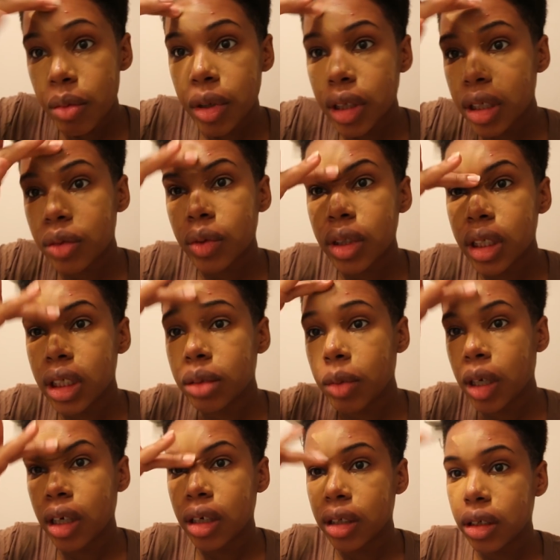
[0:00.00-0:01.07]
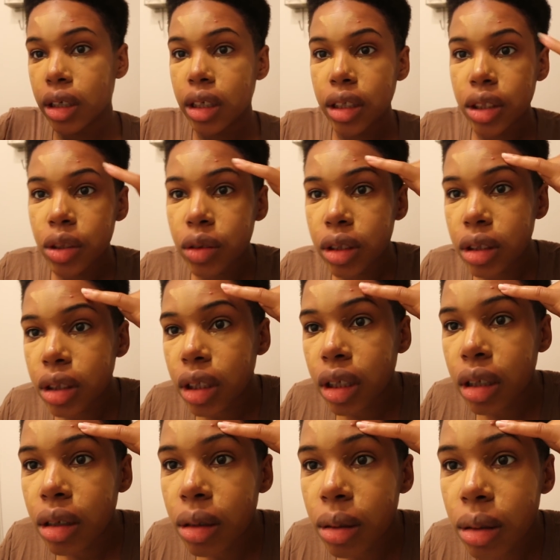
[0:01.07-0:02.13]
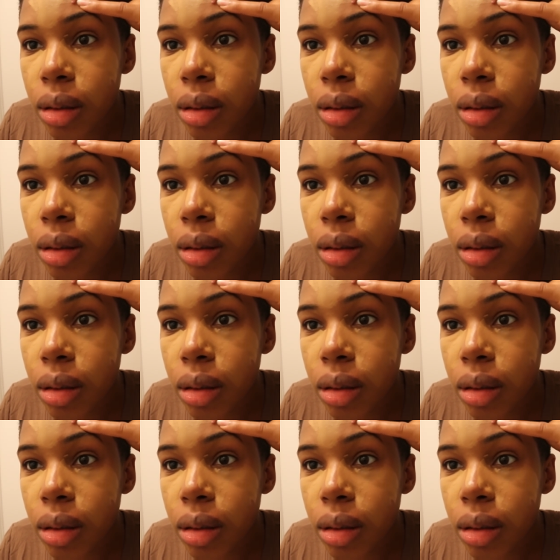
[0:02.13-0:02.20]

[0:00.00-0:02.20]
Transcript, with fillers: But this really is my color. And as you can see,